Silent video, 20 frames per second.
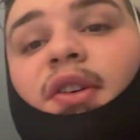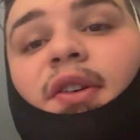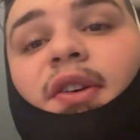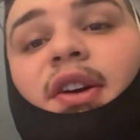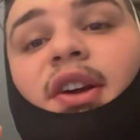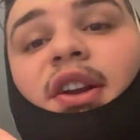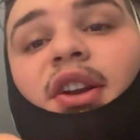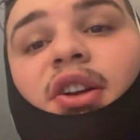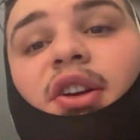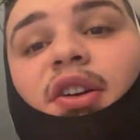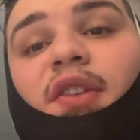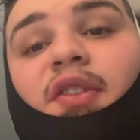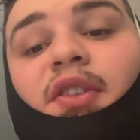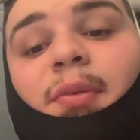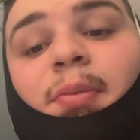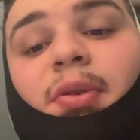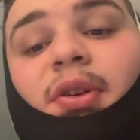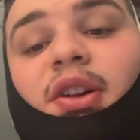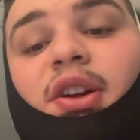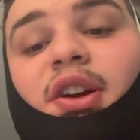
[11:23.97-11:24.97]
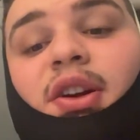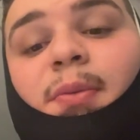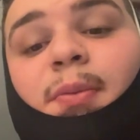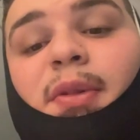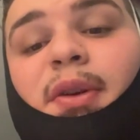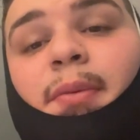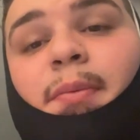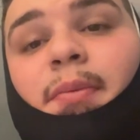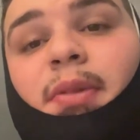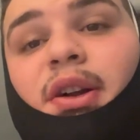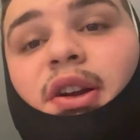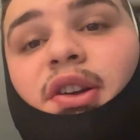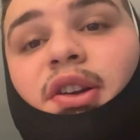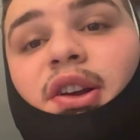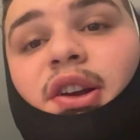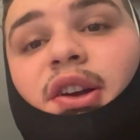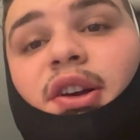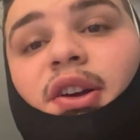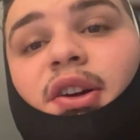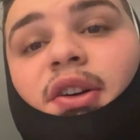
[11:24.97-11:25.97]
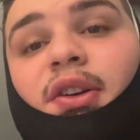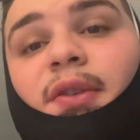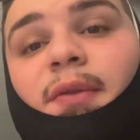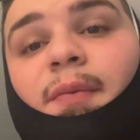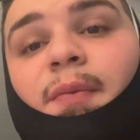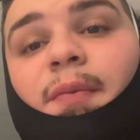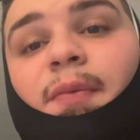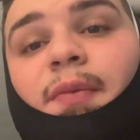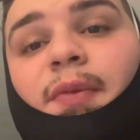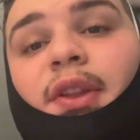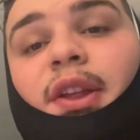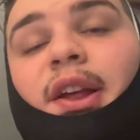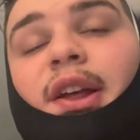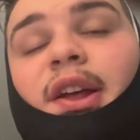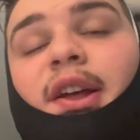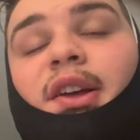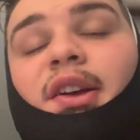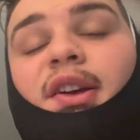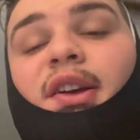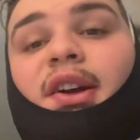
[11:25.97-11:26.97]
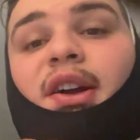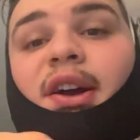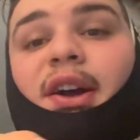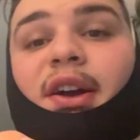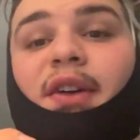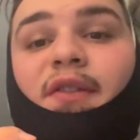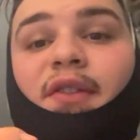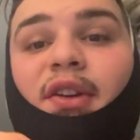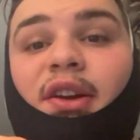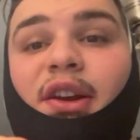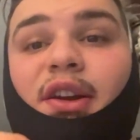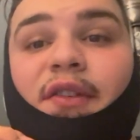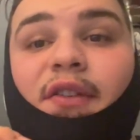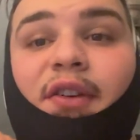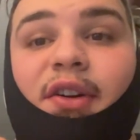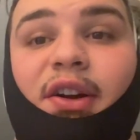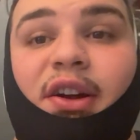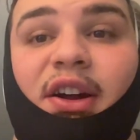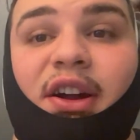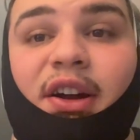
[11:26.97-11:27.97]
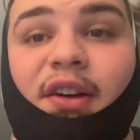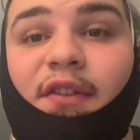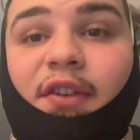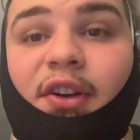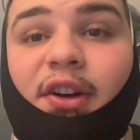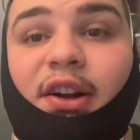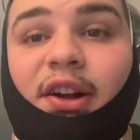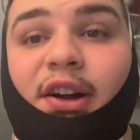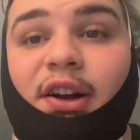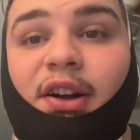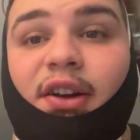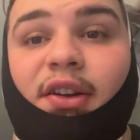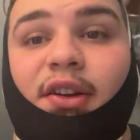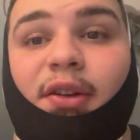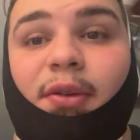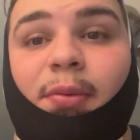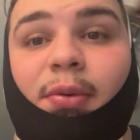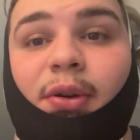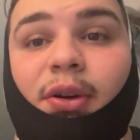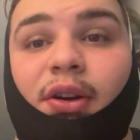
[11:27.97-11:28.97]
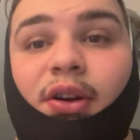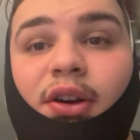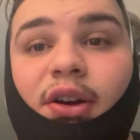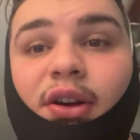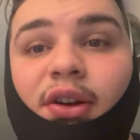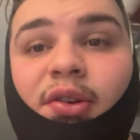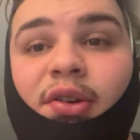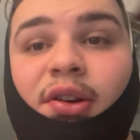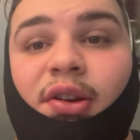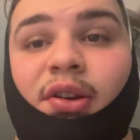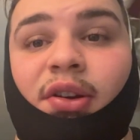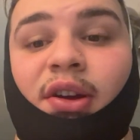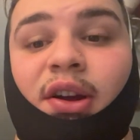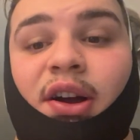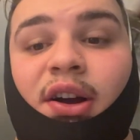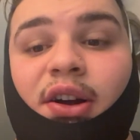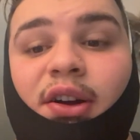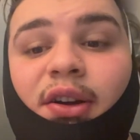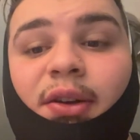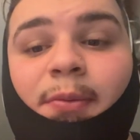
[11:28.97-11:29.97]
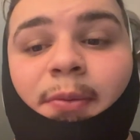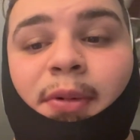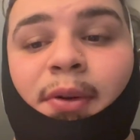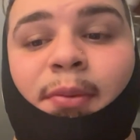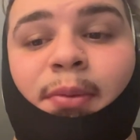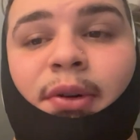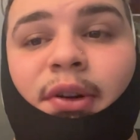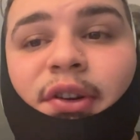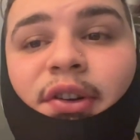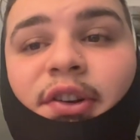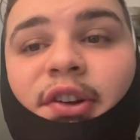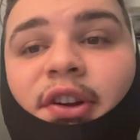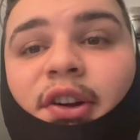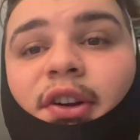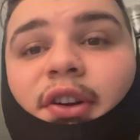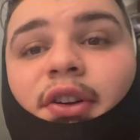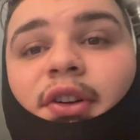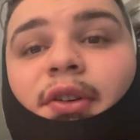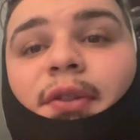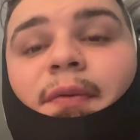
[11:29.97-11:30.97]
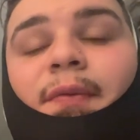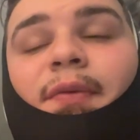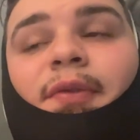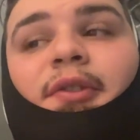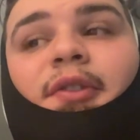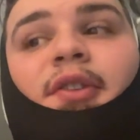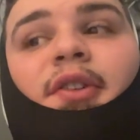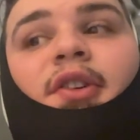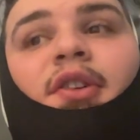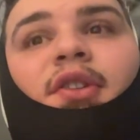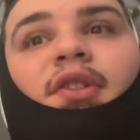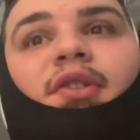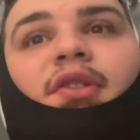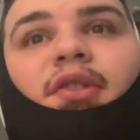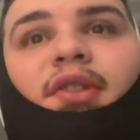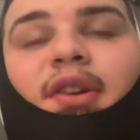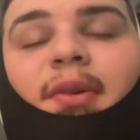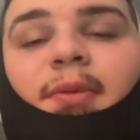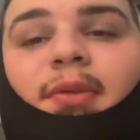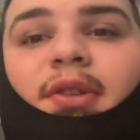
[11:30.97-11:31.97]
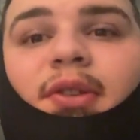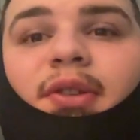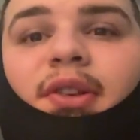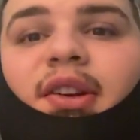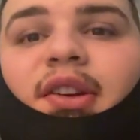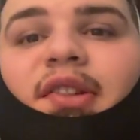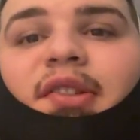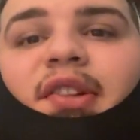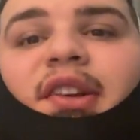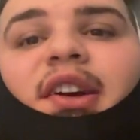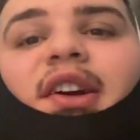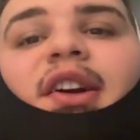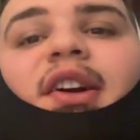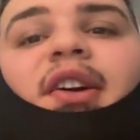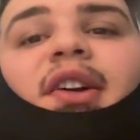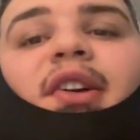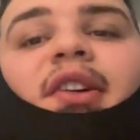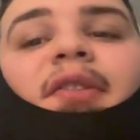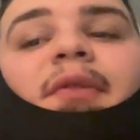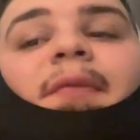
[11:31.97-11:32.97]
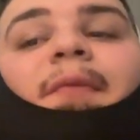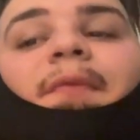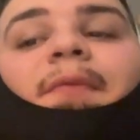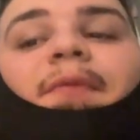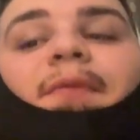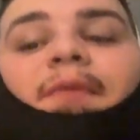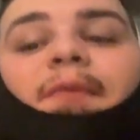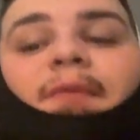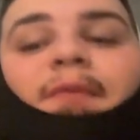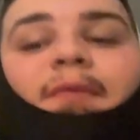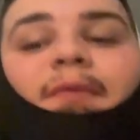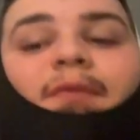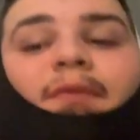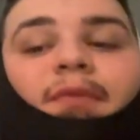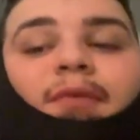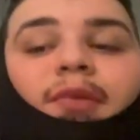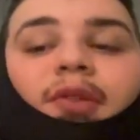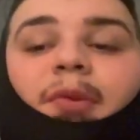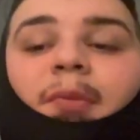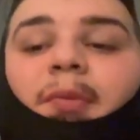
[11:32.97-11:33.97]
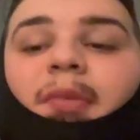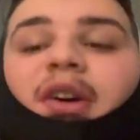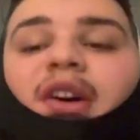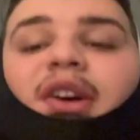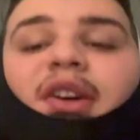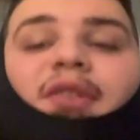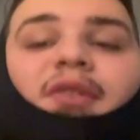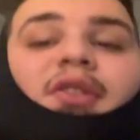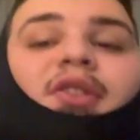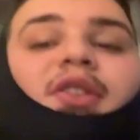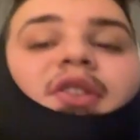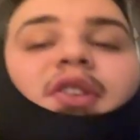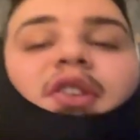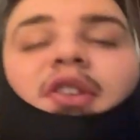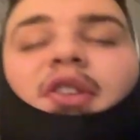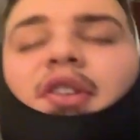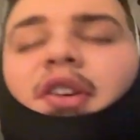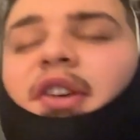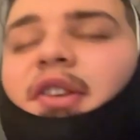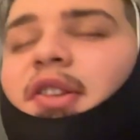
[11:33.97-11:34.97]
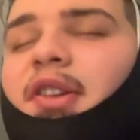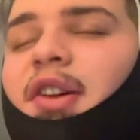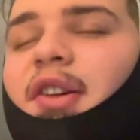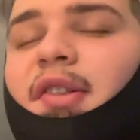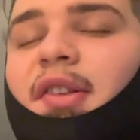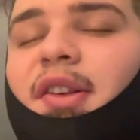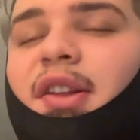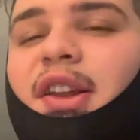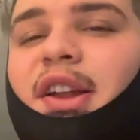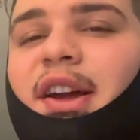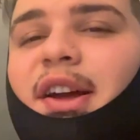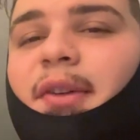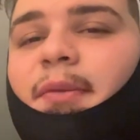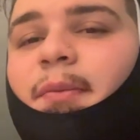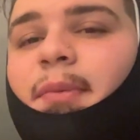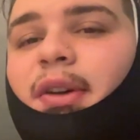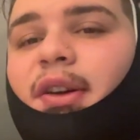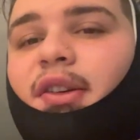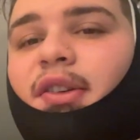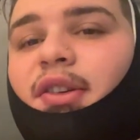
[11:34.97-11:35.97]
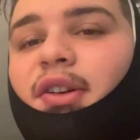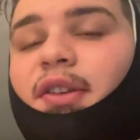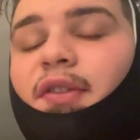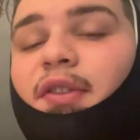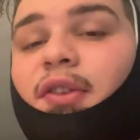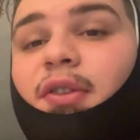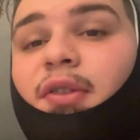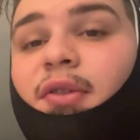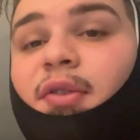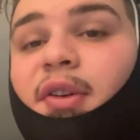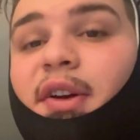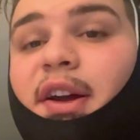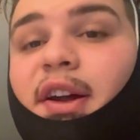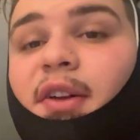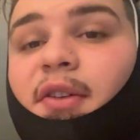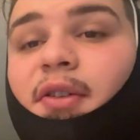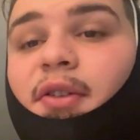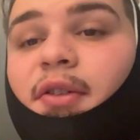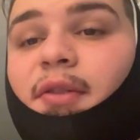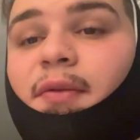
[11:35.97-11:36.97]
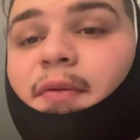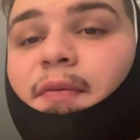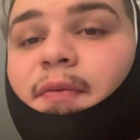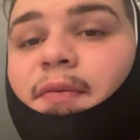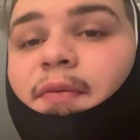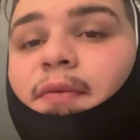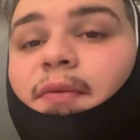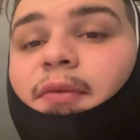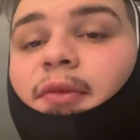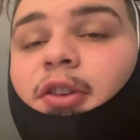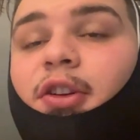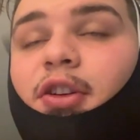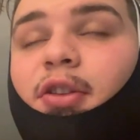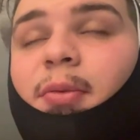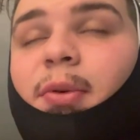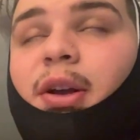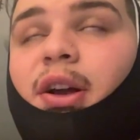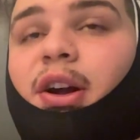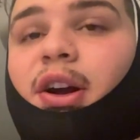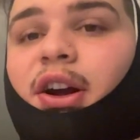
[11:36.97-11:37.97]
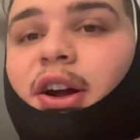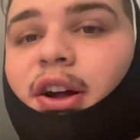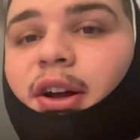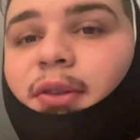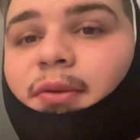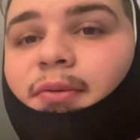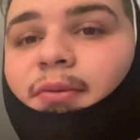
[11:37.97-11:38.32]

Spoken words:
And I had to put it in my butt cheek. I've never ever had to put a shot in my butt cheek. So I'm low-key scared. But it's also like, bitch, if you do anal, you'll be alright.